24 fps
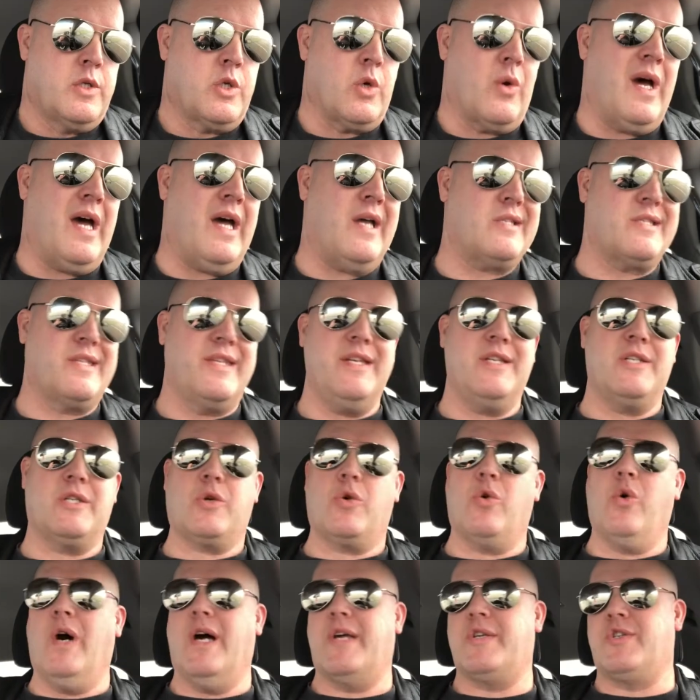as these
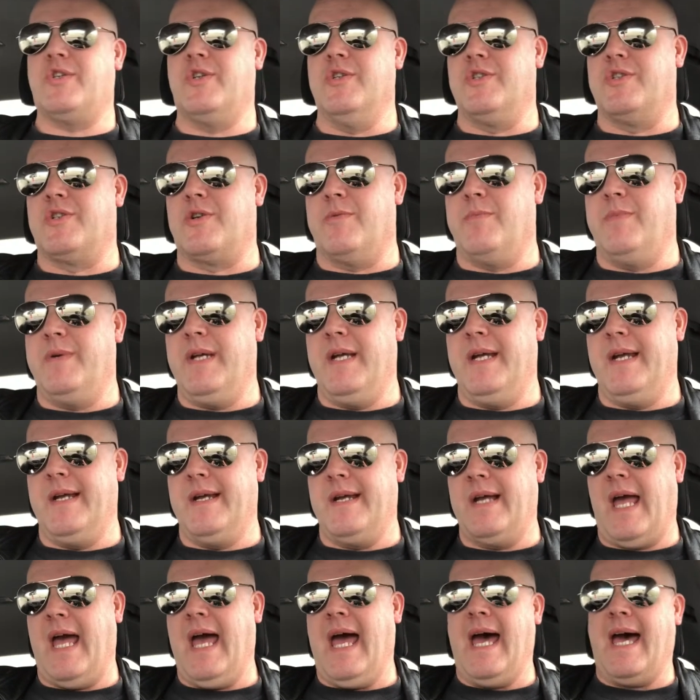questions are
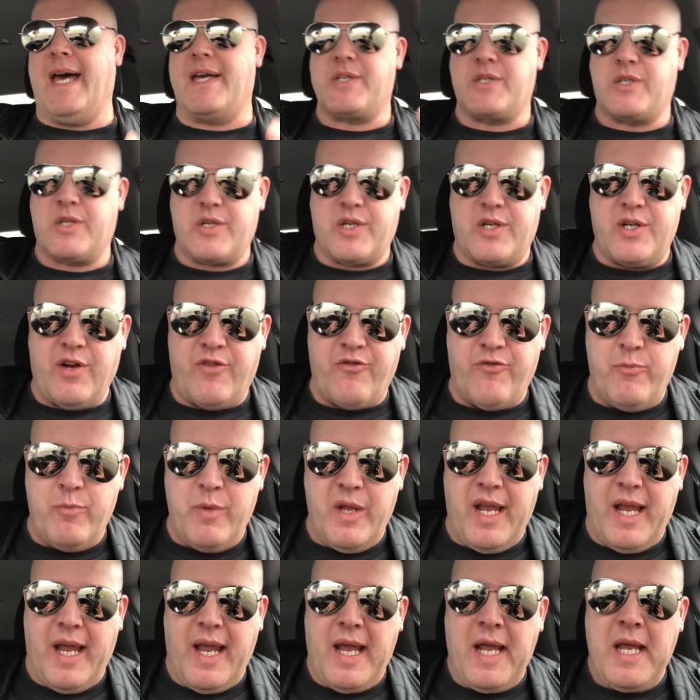being asked of
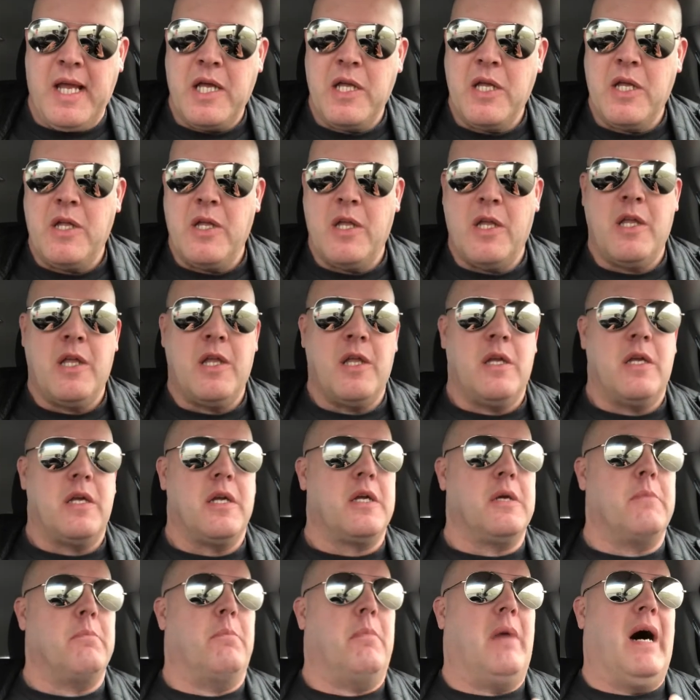me,
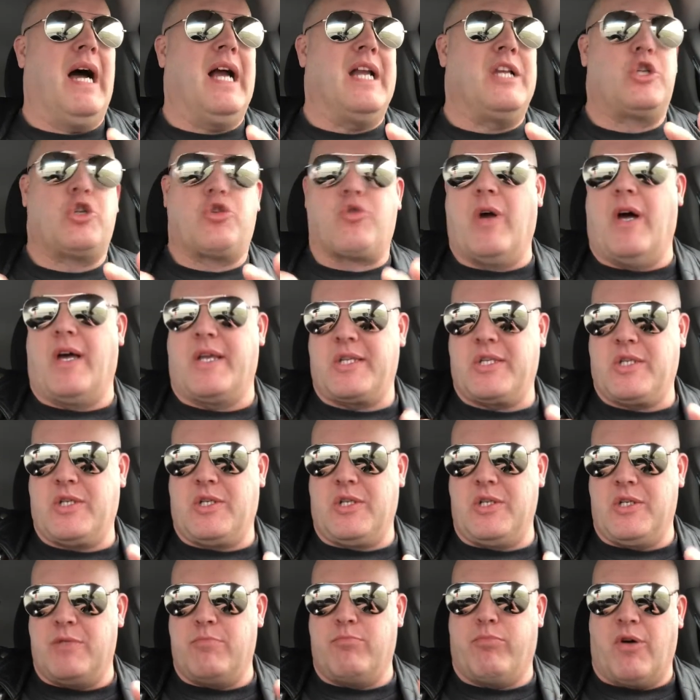my trust
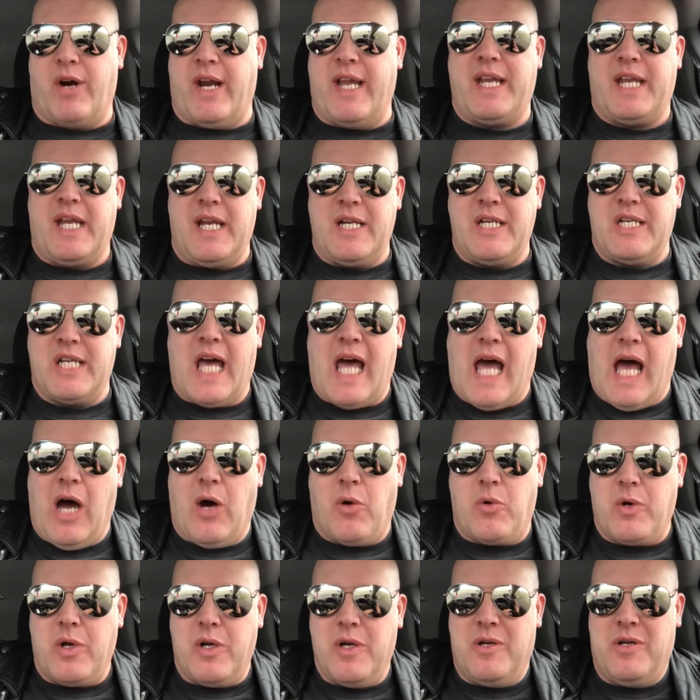is breaking
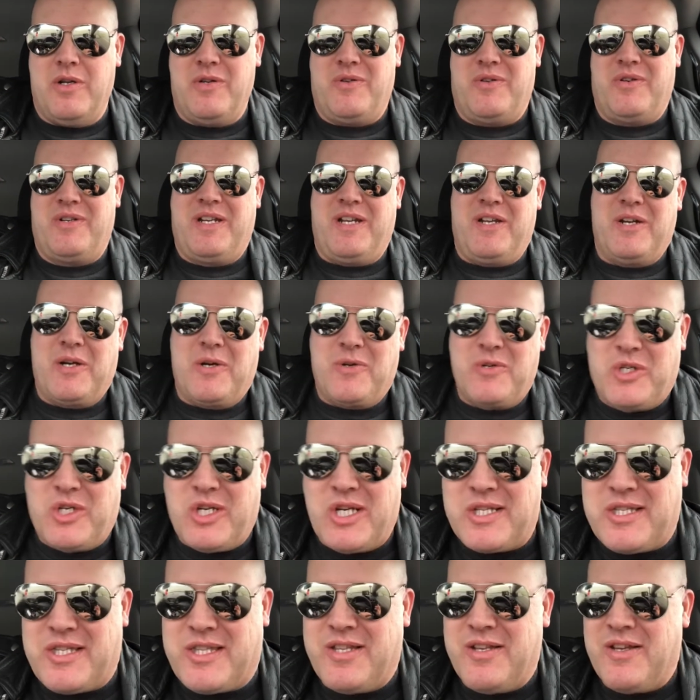down. You know,
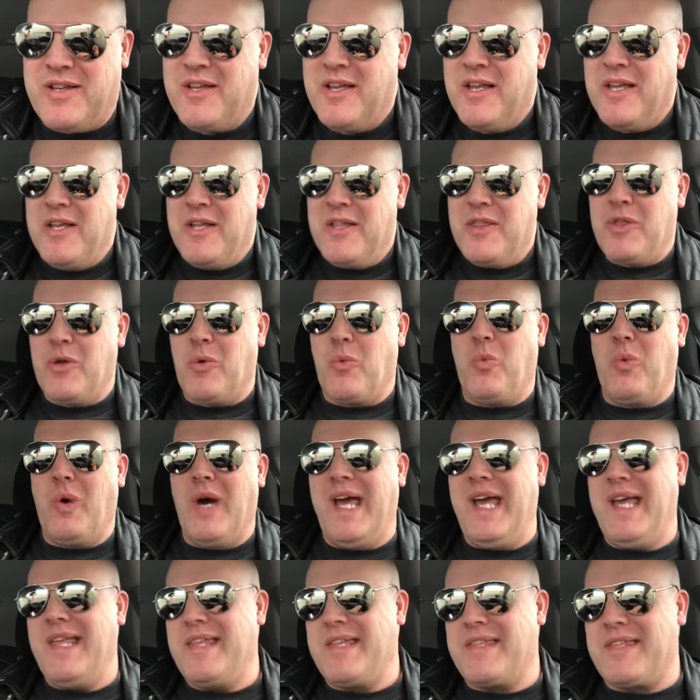just the
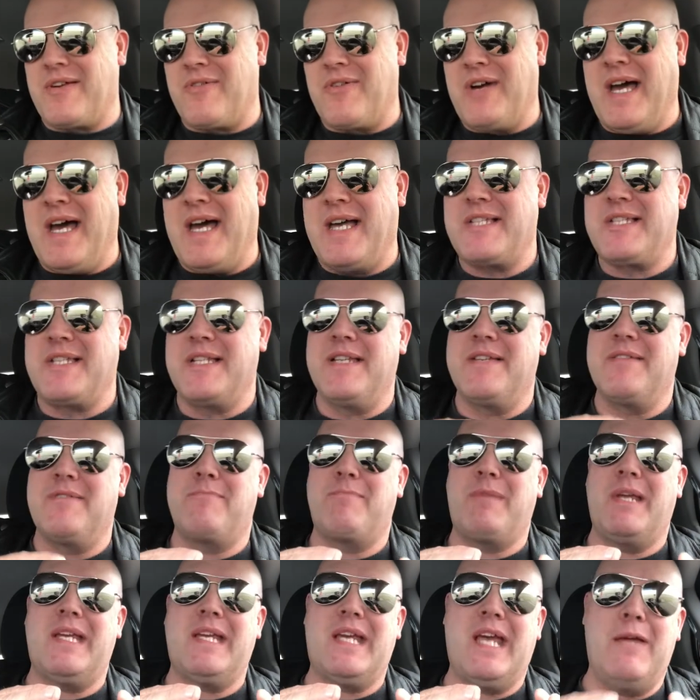way that they're asked, and it
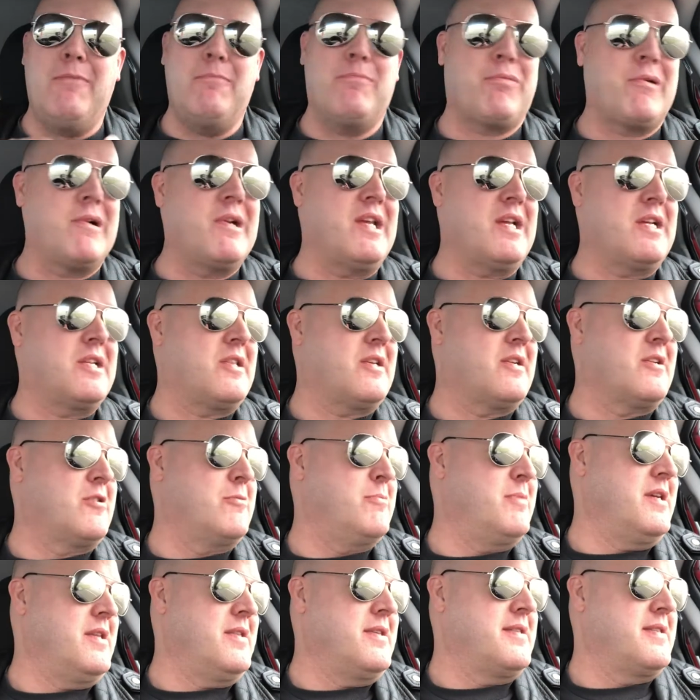became pretty clear to
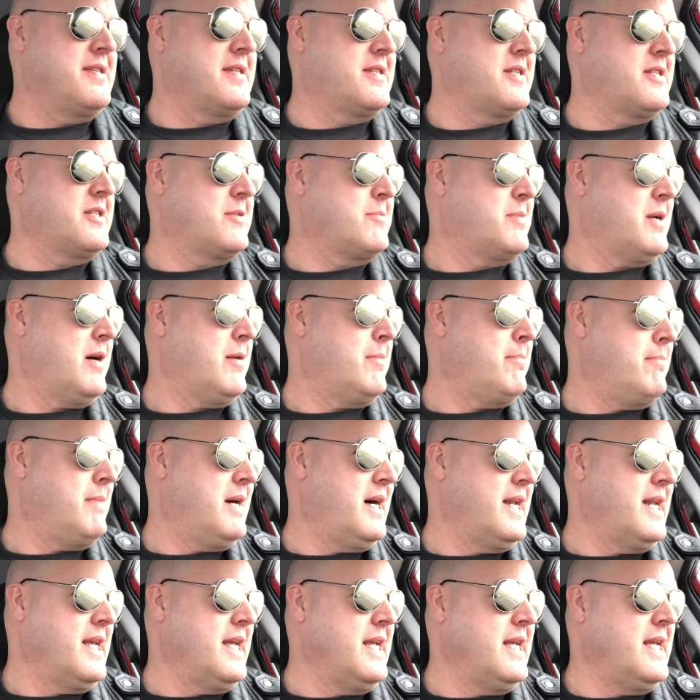me that this is about
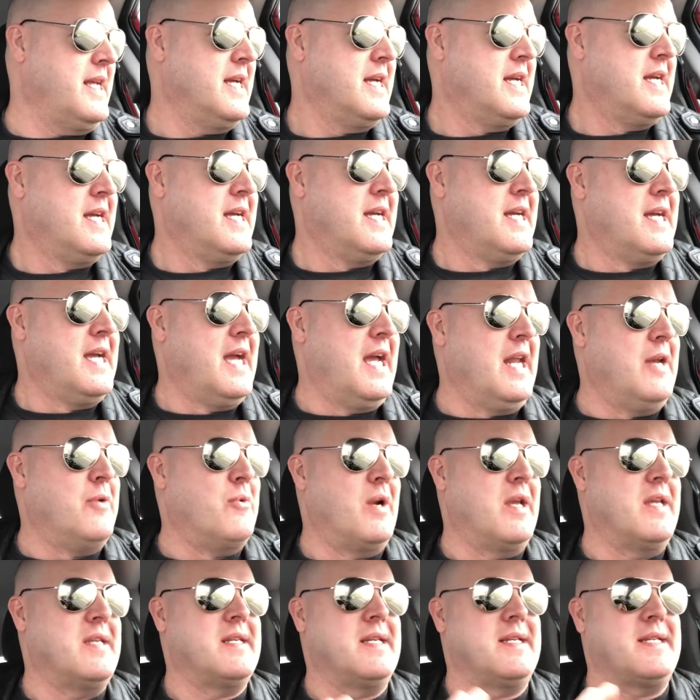money and
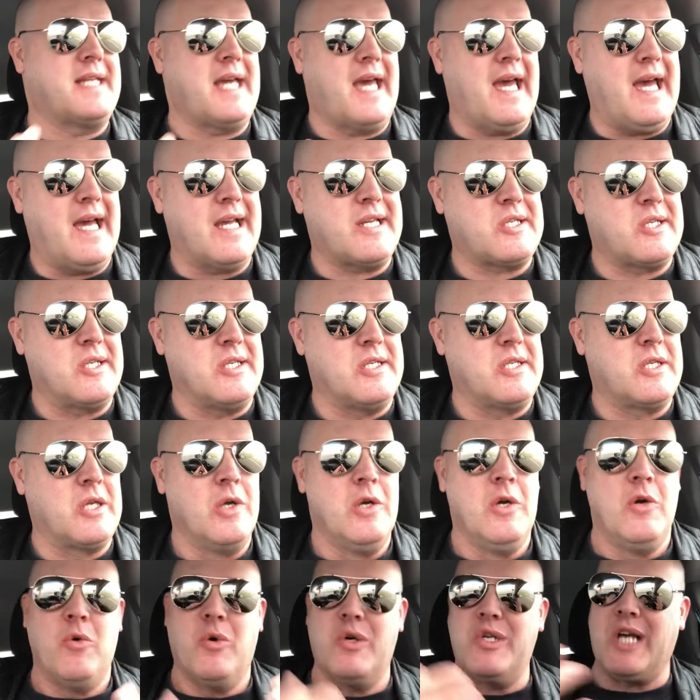raising taxes,
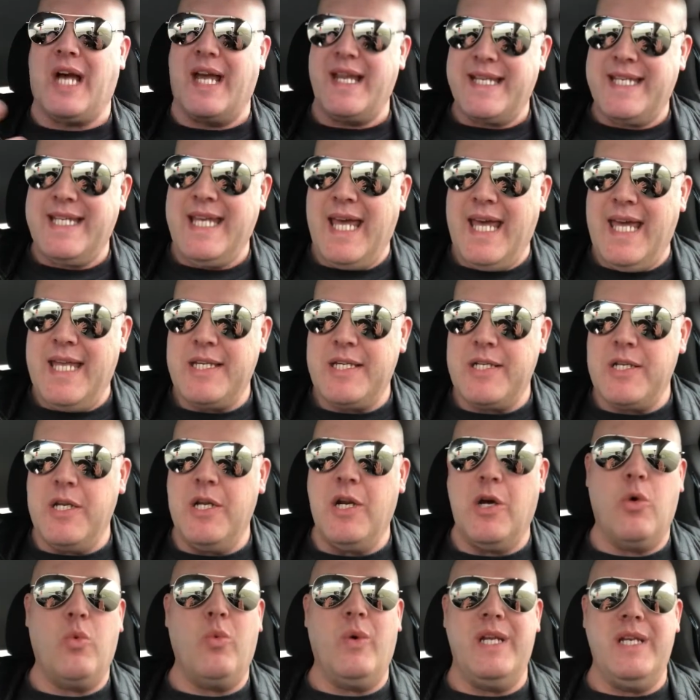which I get. You
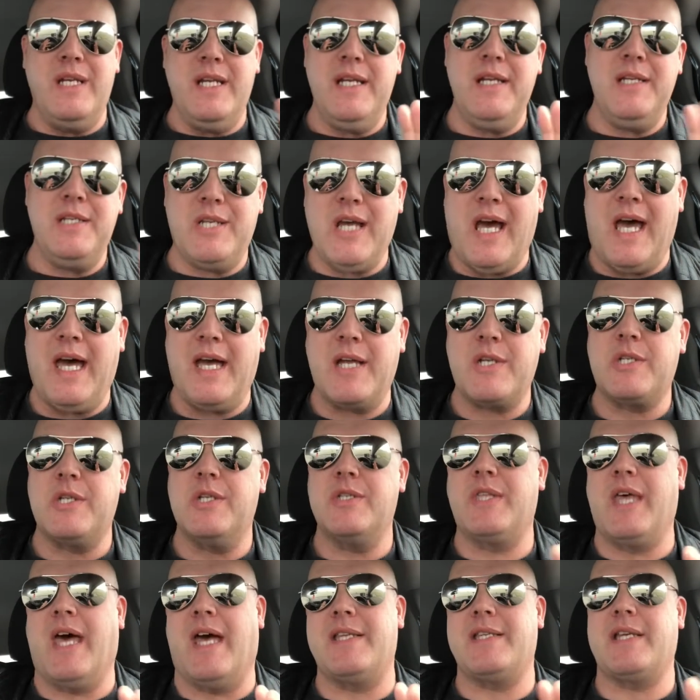know, we need
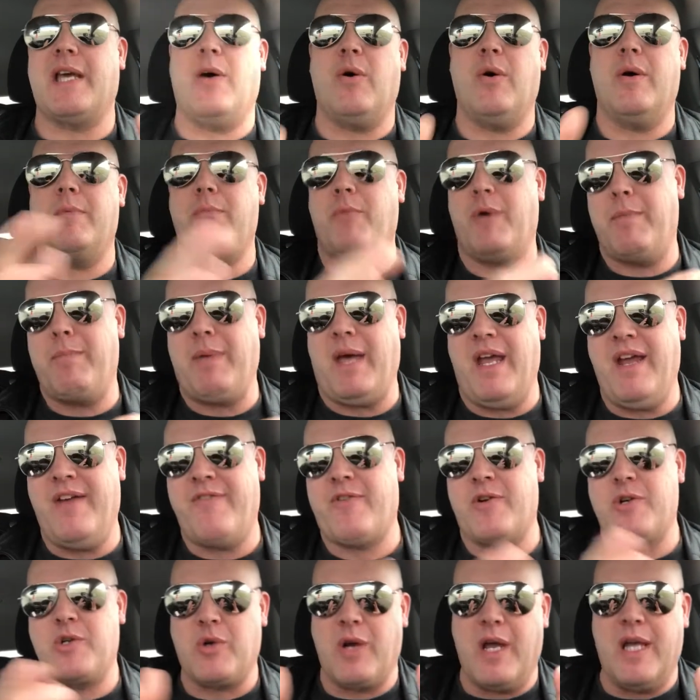taxes. That's how we pay
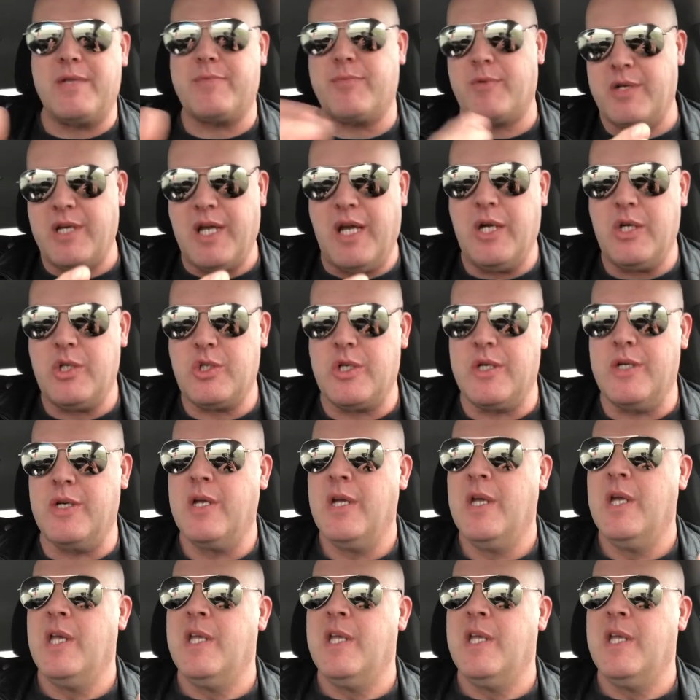for transportation.